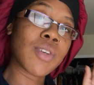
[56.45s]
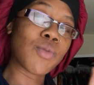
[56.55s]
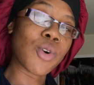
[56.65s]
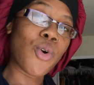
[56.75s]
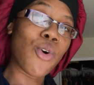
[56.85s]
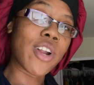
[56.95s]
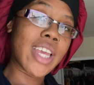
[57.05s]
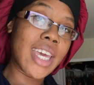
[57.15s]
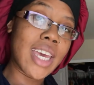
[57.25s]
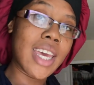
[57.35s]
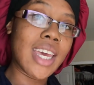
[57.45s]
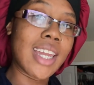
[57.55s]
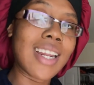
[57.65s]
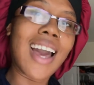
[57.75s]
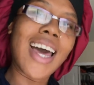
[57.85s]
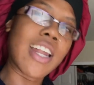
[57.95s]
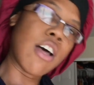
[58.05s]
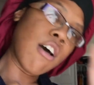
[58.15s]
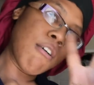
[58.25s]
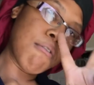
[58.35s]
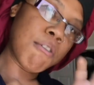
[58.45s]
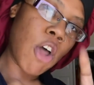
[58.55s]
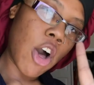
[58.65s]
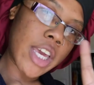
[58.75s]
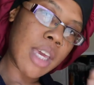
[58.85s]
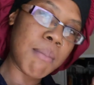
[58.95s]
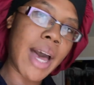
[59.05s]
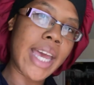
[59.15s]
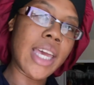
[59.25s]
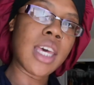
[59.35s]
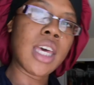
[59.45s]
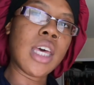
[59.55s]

recording it and kind of vlogging my